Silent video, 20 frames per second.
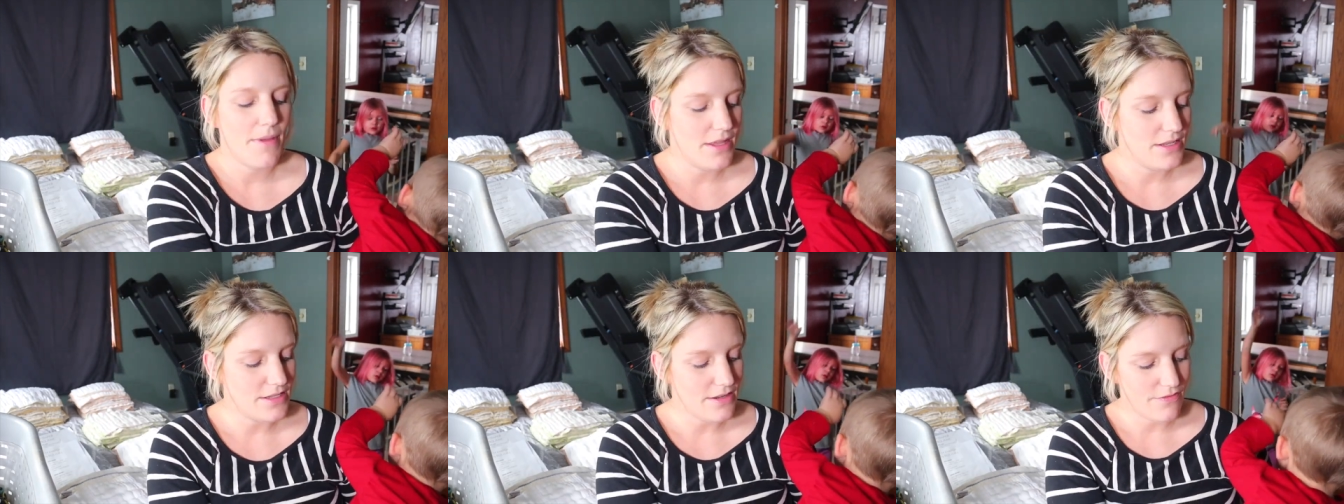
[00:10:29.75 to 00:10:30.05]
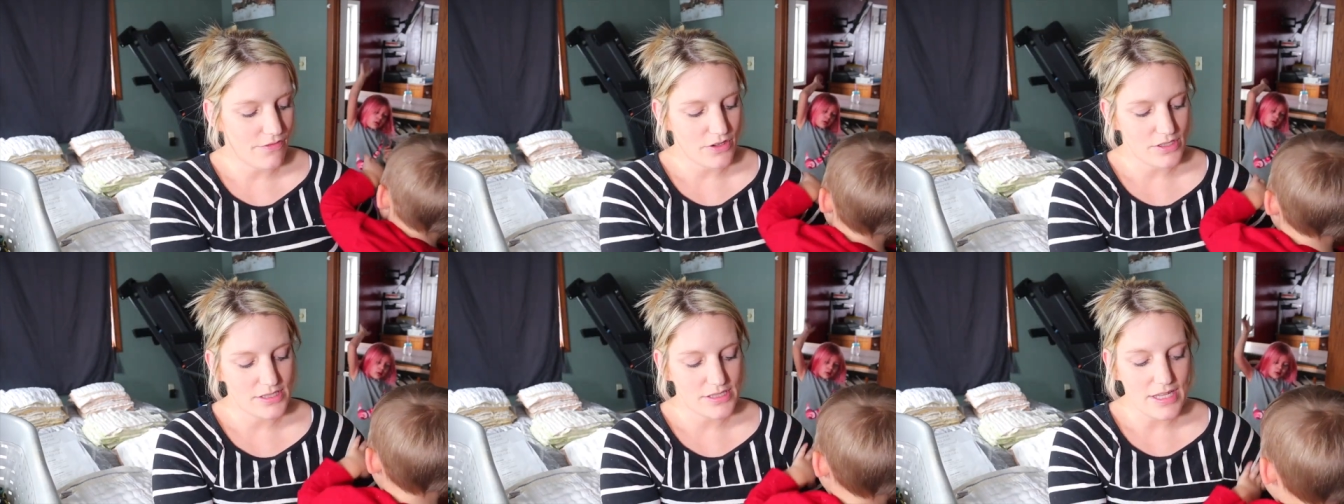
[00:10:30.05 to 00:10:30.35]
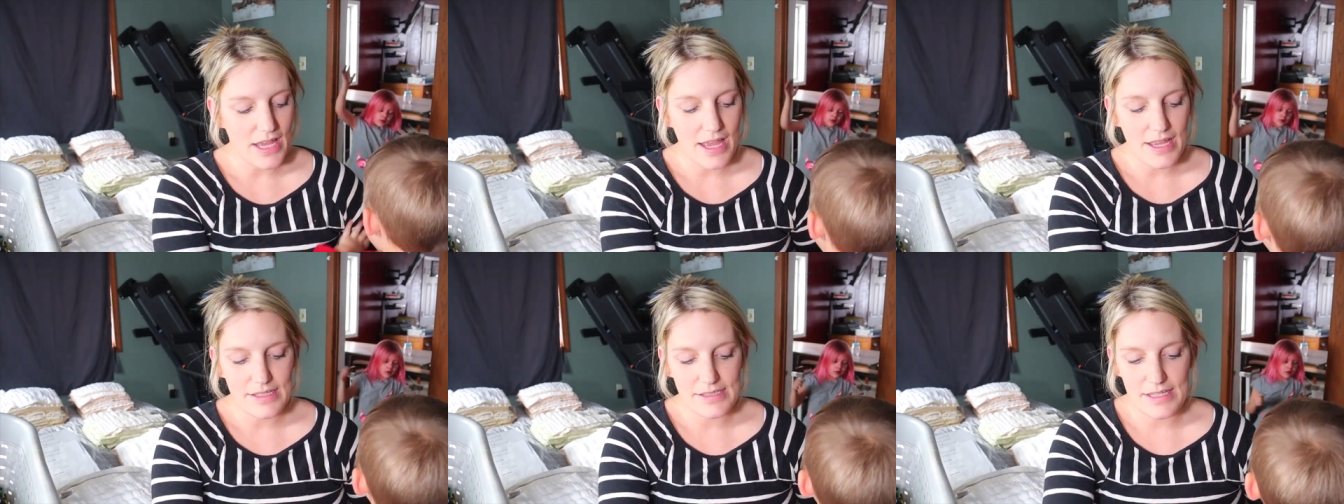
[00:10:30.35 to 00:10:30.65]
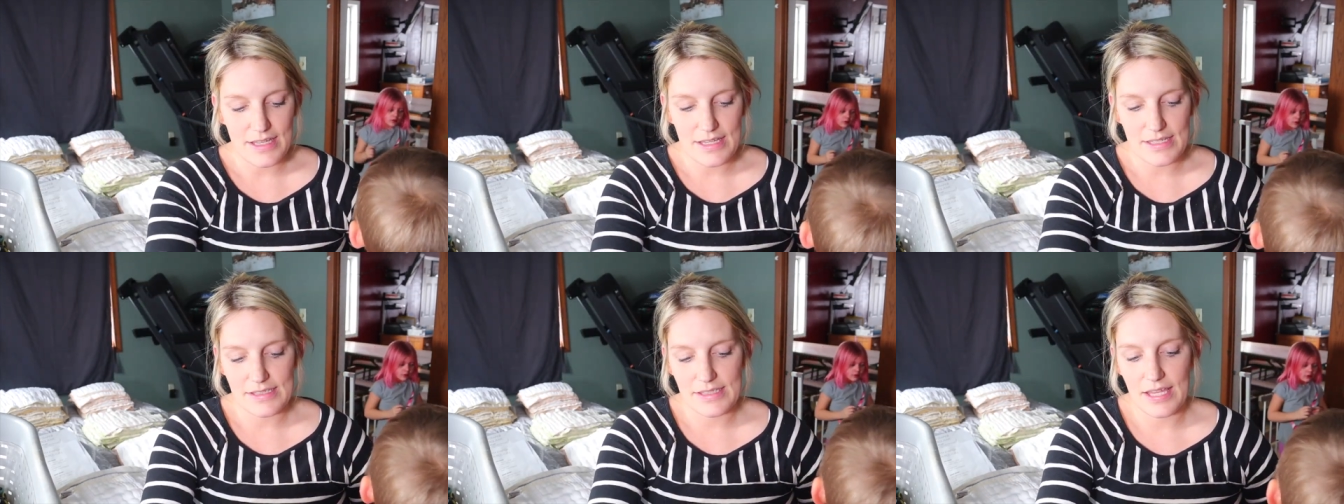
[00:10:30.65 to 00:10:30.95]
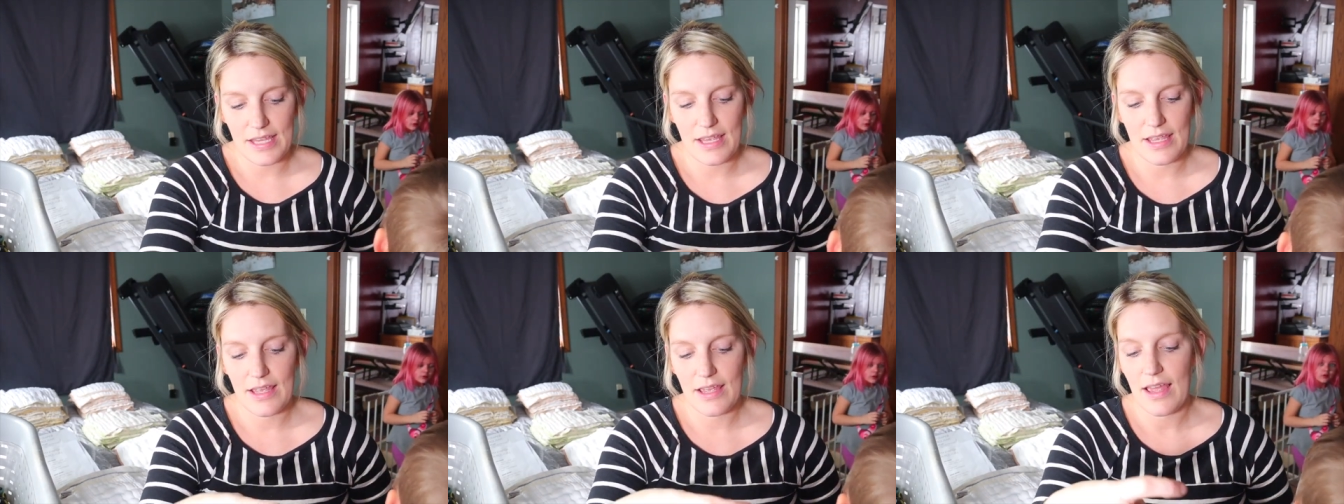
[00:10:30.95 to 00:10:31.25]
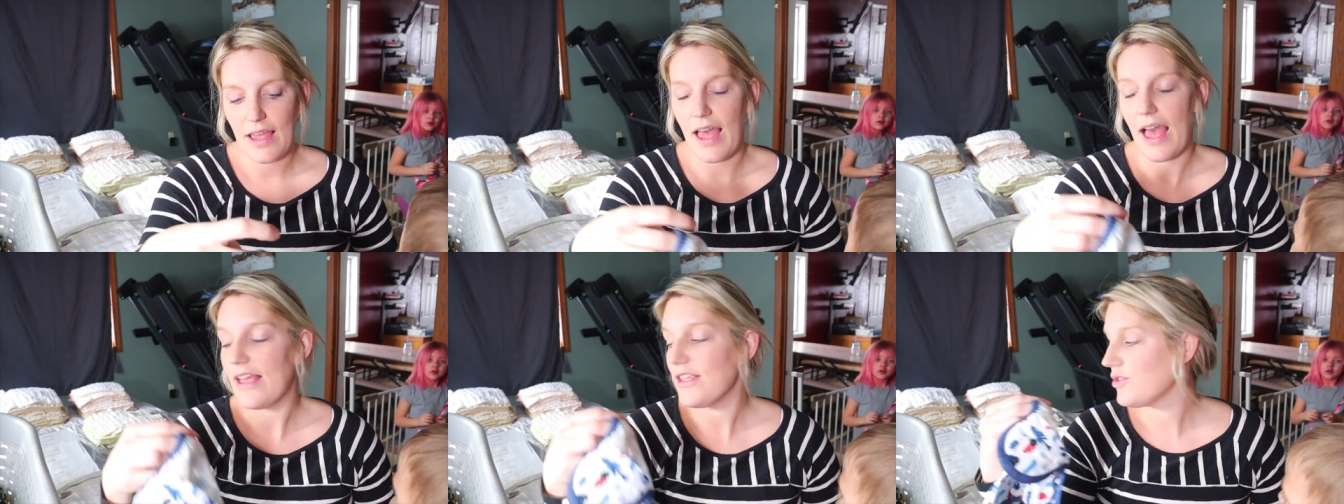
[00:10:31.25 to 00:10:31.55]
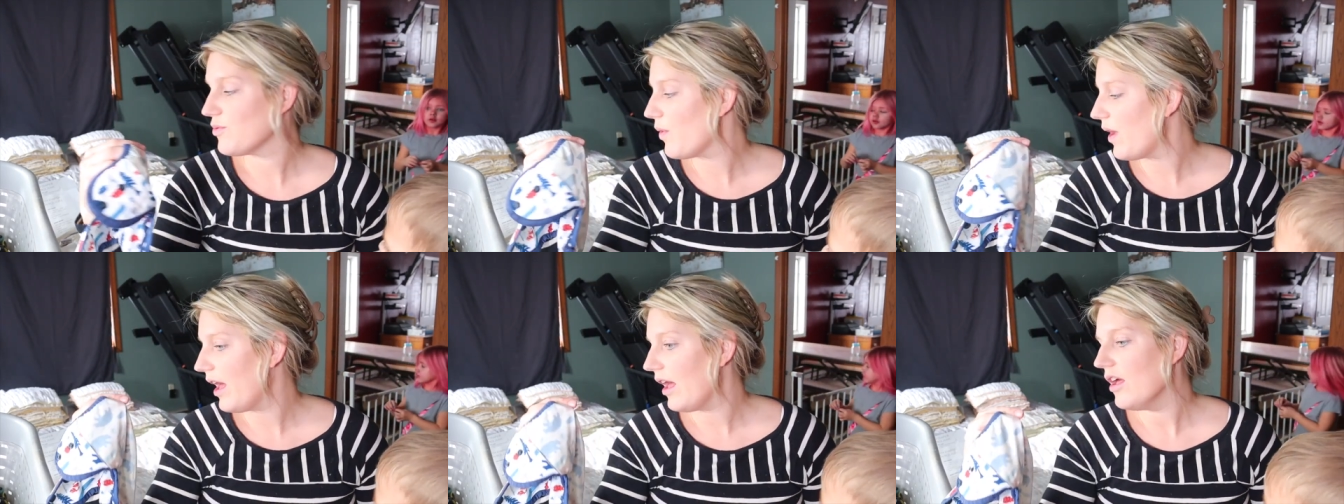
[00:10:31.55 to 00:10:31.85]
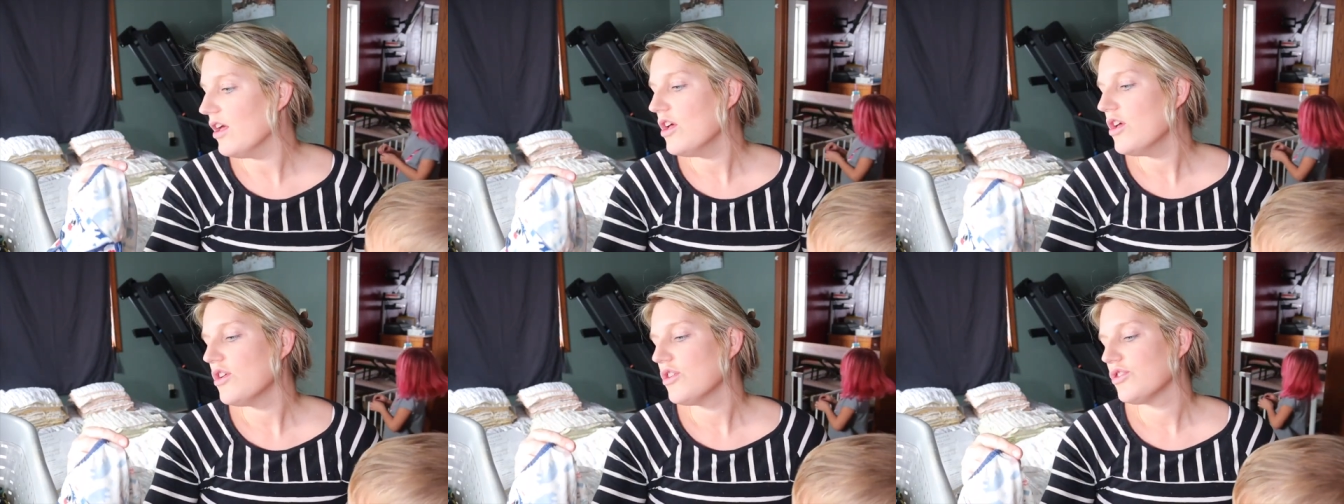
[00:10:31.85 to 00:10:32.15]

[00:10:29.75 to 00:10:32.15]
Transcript: in different sizes as well.